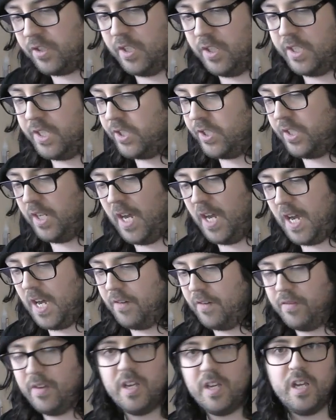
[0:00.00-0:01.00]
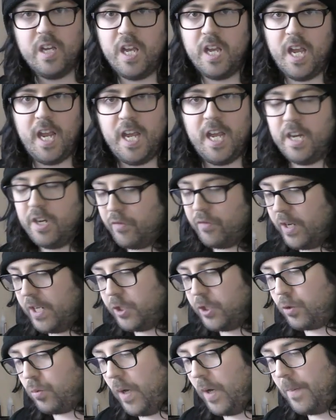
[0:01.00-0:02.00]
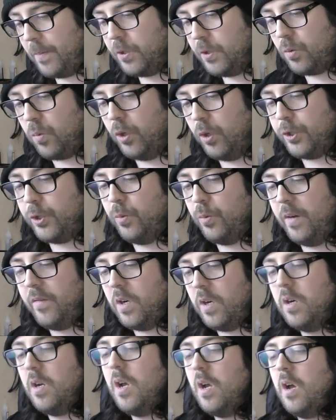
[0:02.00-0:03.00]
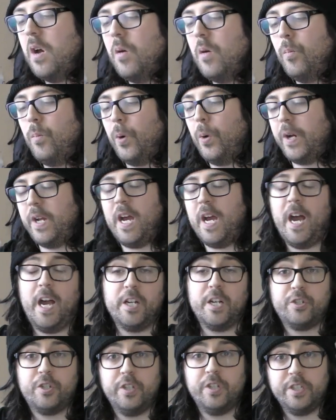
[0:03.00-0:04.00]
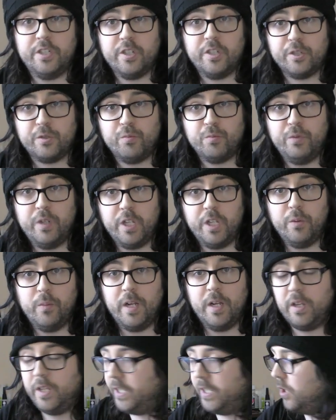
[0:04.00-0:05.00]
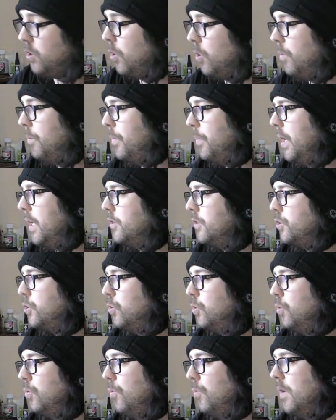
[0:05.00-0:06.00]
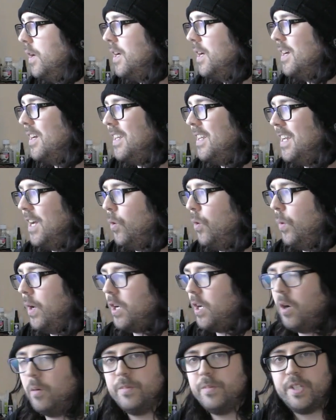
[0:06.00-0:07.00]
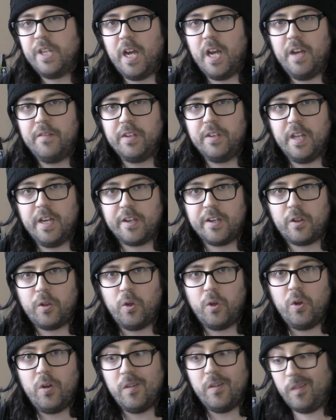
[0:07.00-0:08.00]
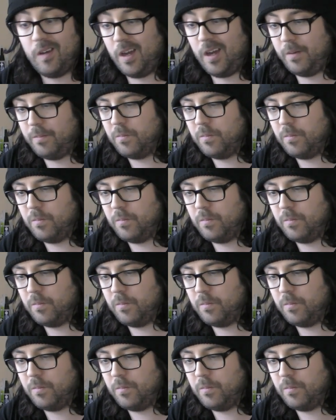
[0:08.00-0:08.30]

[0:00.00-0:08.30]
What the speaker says: to it. It doesn't have any ranged weapons whatsoever, but it actually does really well in combat. So yeah, when it comes to having that claw, I